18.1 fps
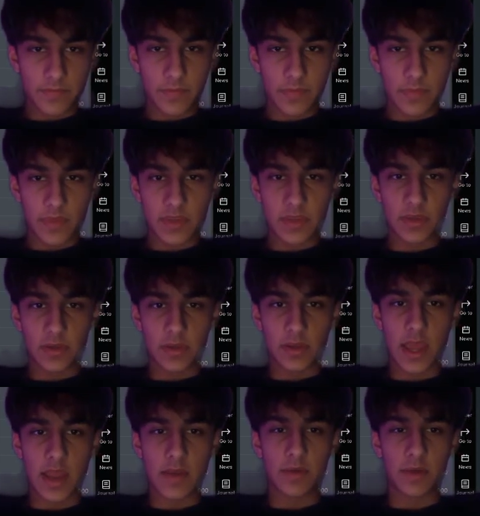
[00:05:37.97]
So
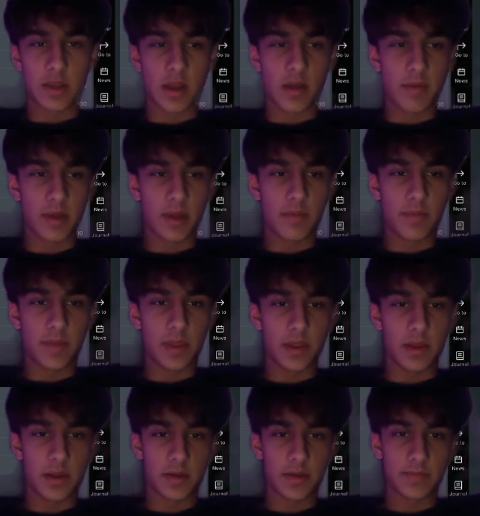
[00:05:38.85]
again, we're coming up
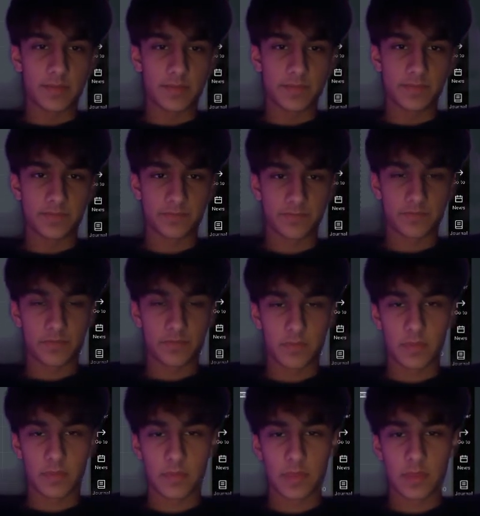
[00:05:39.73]
here.
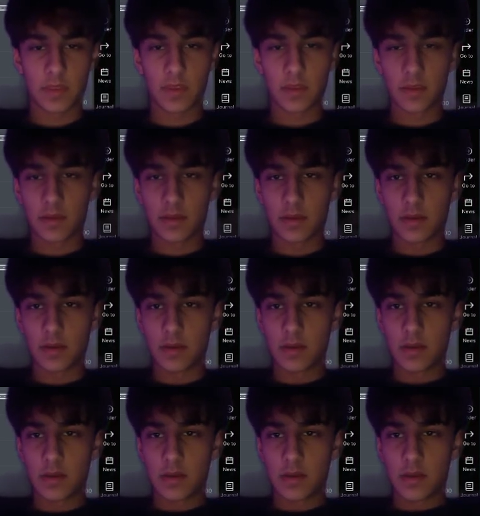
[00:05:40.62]
I
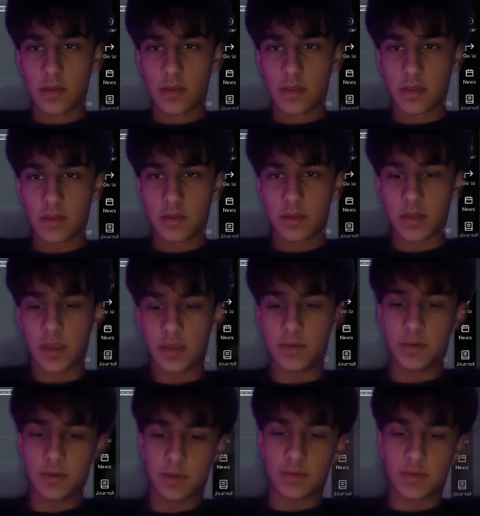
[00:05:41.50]
have to keep
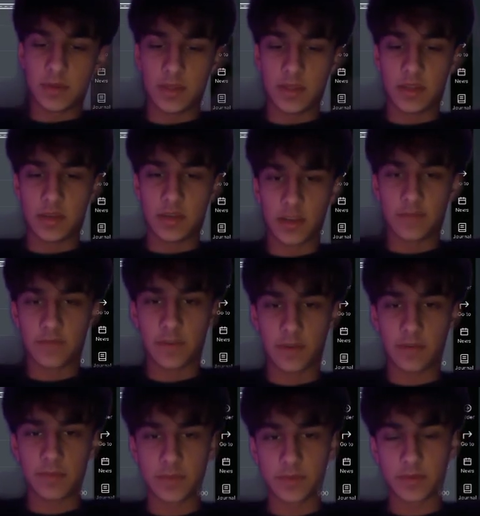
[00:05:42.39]
searching between the time
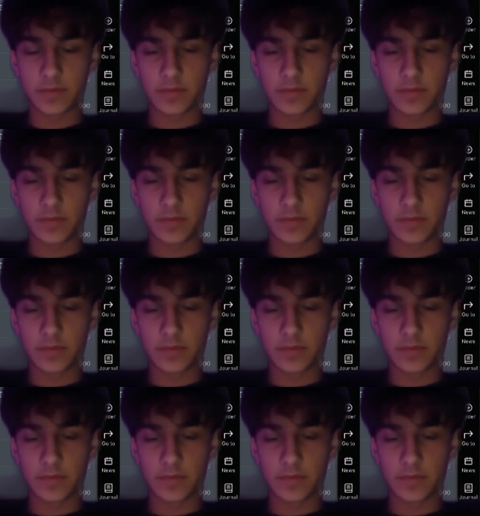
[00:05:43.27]
frames.